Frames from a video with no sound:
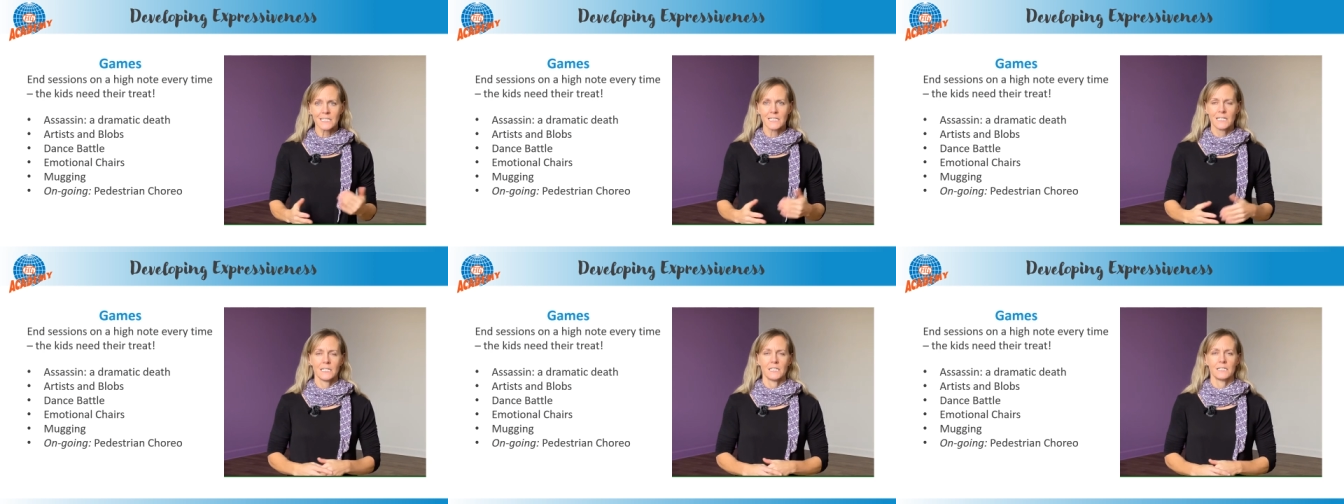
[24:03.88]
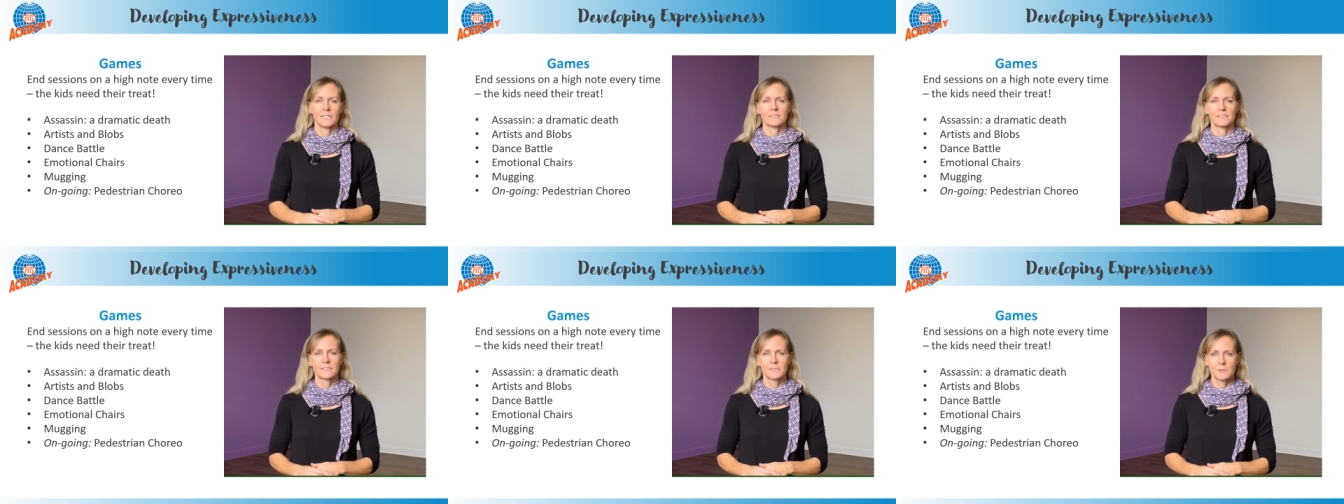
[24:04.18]

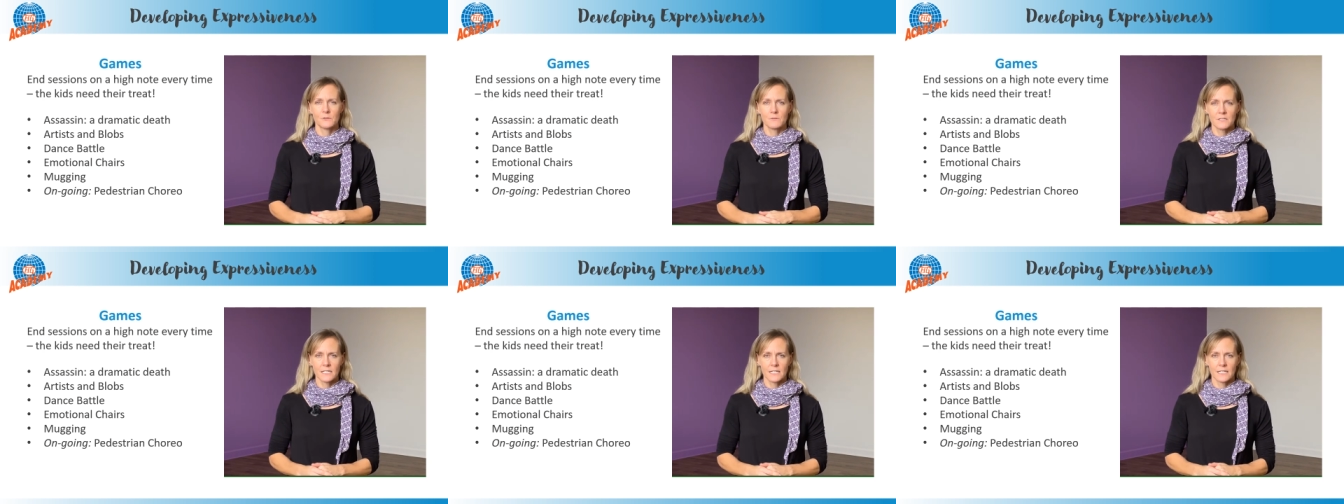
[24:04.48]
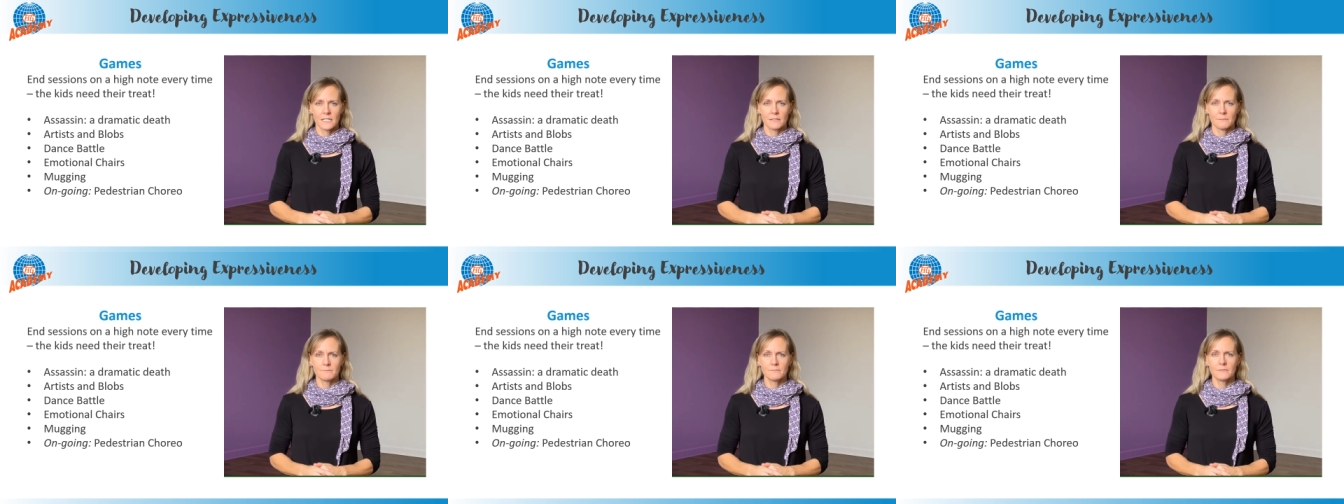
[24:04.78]
It's two
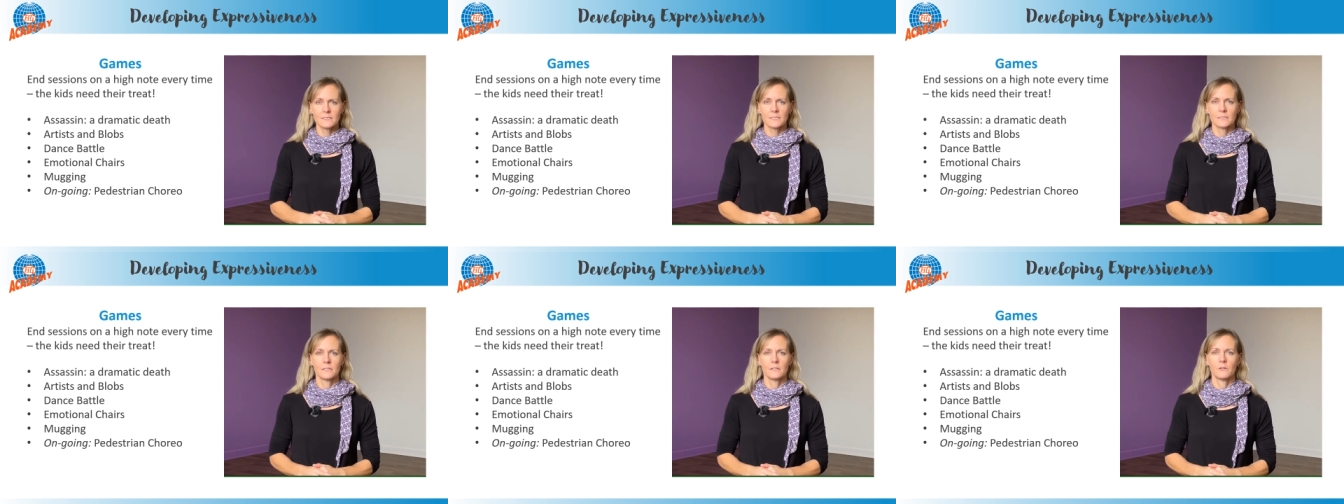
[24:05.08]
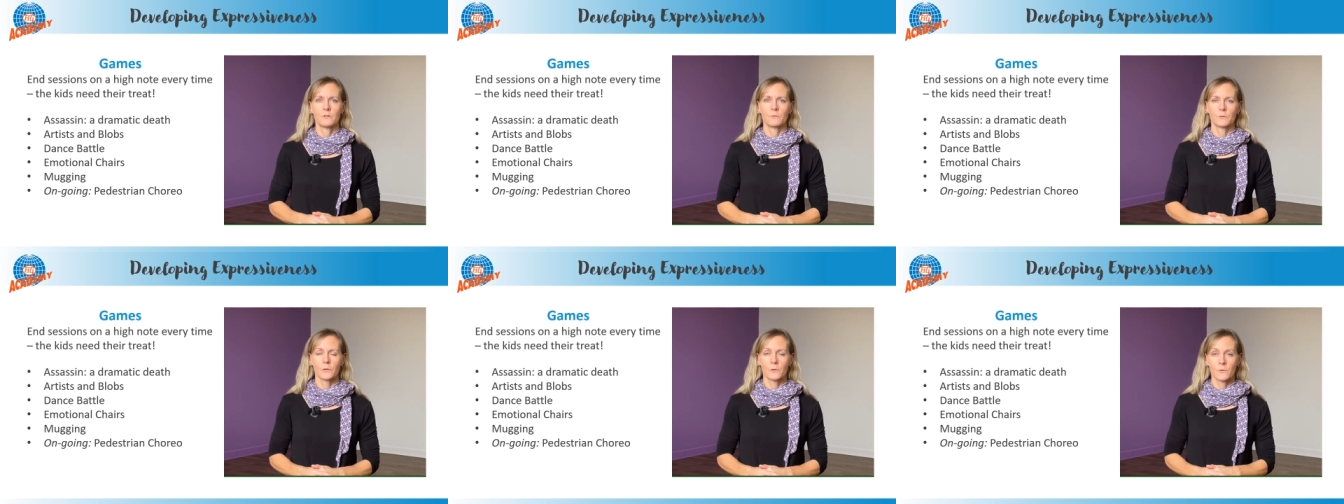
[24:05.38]
teams who
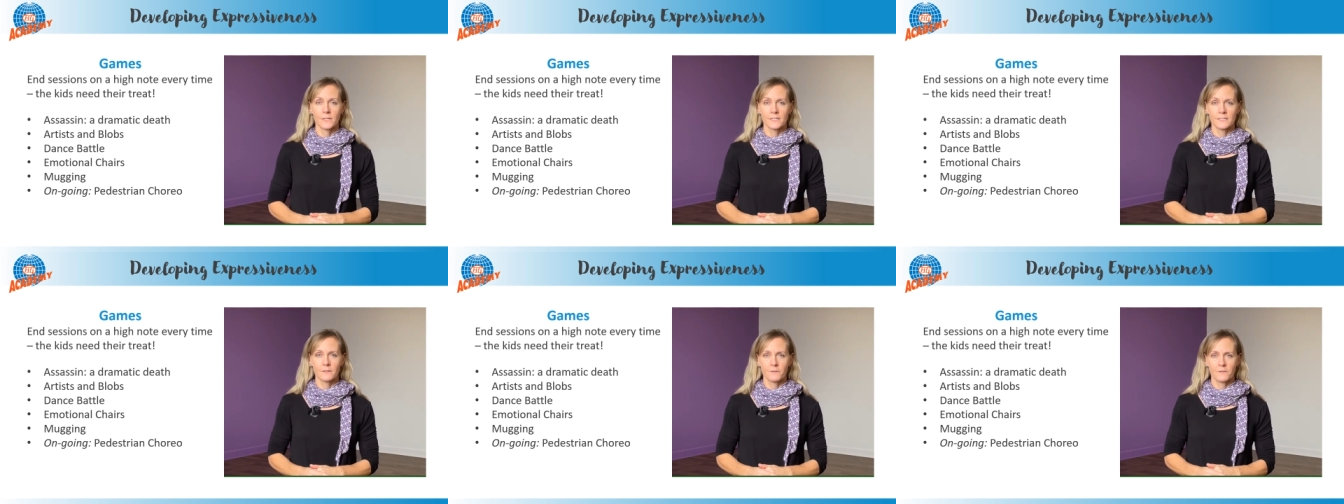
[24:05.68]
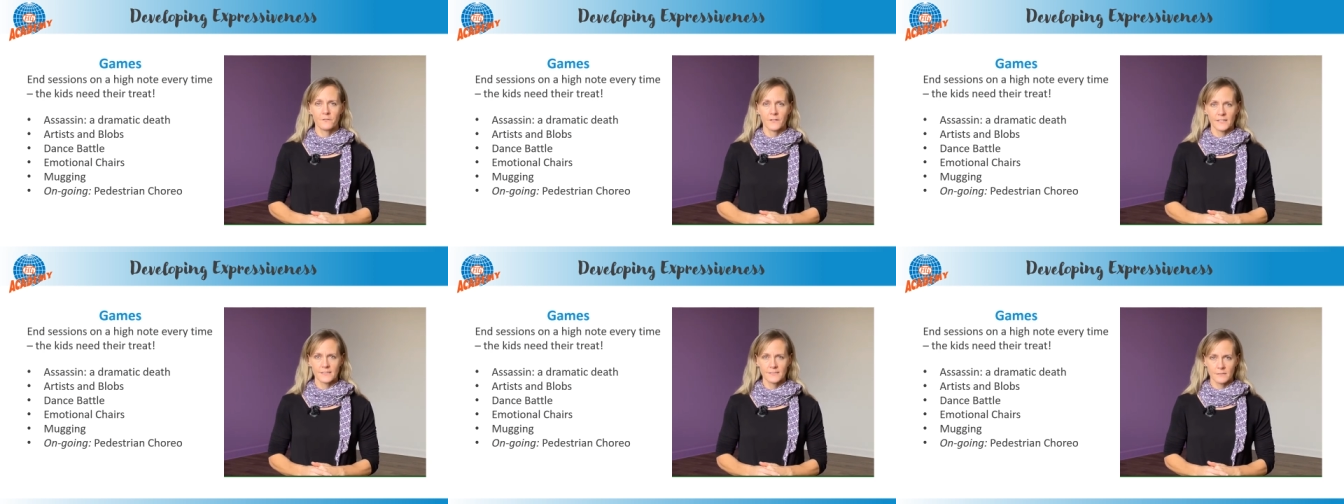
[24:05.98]
are going to
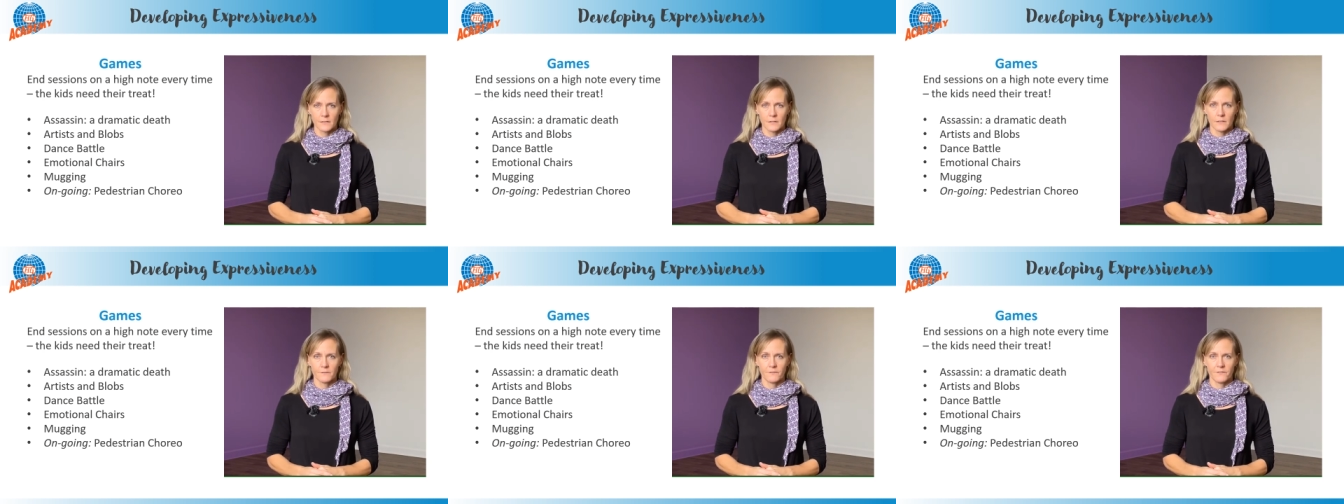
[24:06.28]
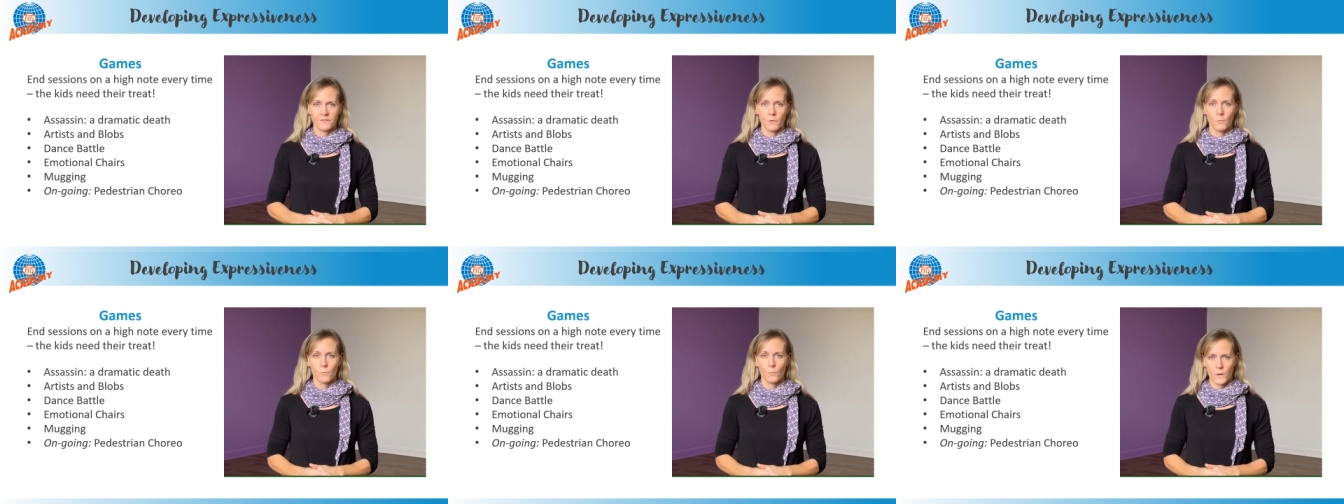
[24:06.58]
face off
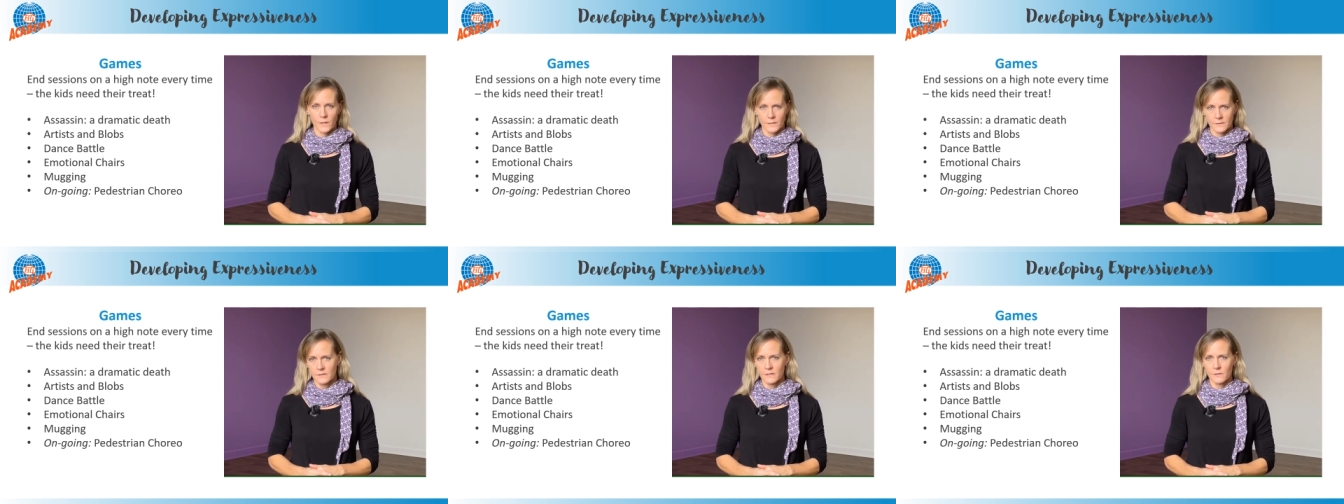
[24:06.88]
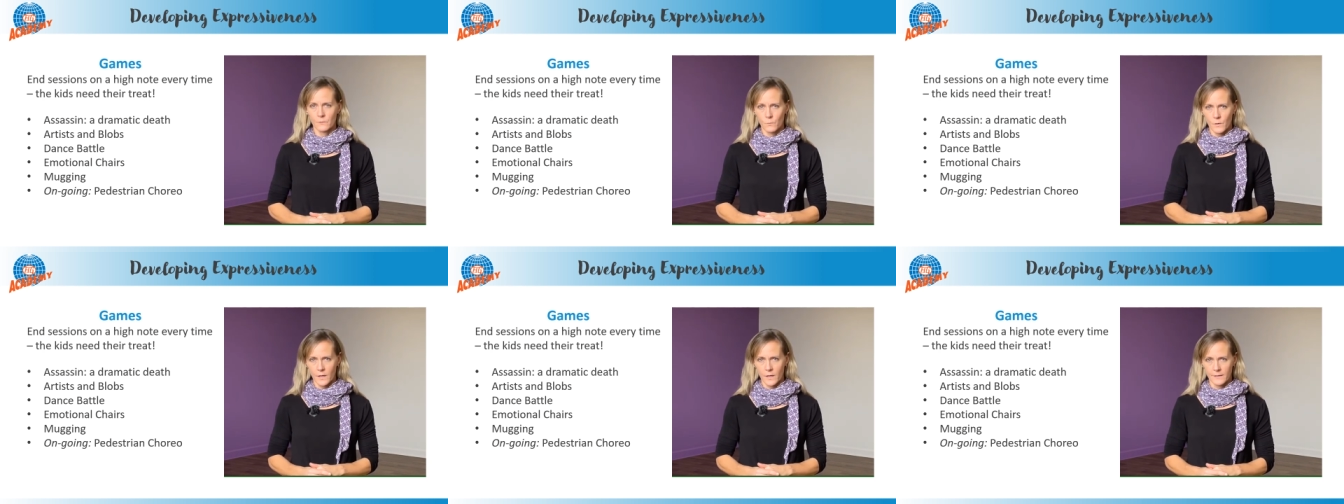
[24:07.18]

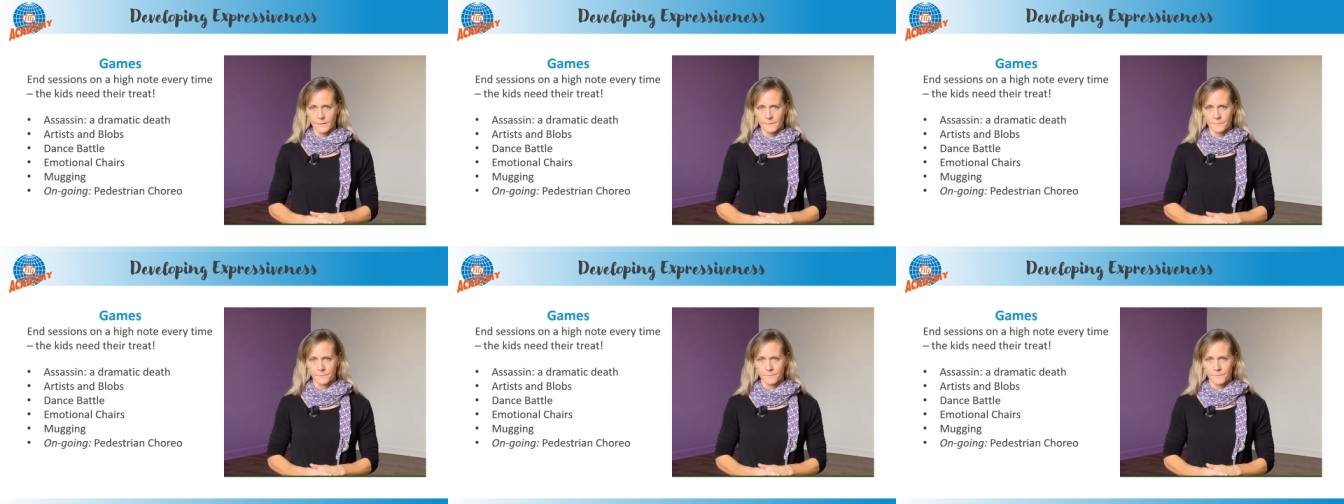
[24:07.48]
one-to-one.